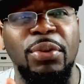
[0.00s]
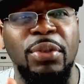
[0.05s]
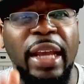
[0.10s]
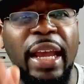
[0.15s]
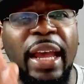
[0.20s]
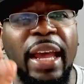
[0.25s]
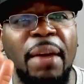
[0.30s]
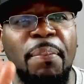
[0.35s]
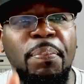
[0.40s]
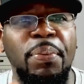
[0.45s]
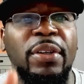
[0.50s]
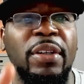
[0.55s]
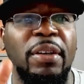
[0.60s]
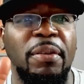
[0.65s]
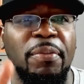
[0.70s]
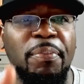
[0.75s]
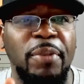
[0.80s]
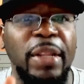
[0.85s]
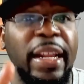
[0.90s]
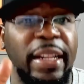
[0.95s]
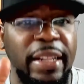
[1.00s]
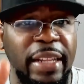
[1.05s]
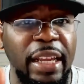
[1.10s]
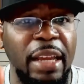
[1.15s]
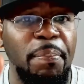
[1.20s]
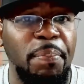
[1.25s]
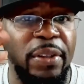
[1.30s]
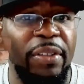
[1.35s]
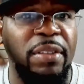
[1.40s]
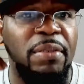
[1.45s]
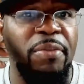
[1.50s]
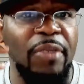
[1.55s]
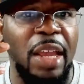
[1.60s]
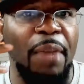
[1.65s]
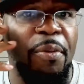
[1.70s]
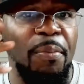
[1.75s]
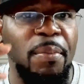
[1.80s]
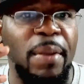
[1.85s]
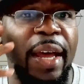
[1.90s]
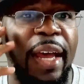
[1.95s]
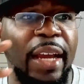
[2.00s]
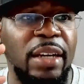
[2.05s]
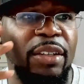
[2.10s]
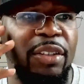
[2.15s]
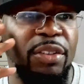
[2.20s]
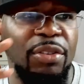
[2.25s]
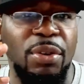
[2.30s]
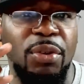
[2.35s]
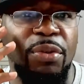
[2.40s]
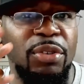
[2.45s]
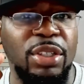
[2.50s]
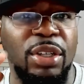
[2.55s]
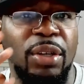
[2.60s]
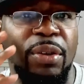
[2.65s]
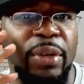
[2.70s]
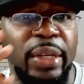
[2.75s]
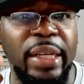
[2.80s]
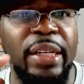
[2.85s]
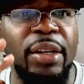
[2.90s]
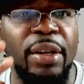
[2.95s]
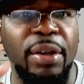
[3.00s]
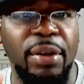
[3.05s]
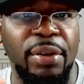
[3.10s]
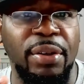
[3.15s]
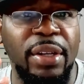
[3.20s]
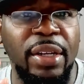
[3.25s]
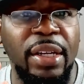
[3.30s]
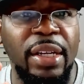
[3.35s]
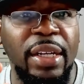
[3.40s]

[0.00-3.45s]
they did put some type of mind control junk in her.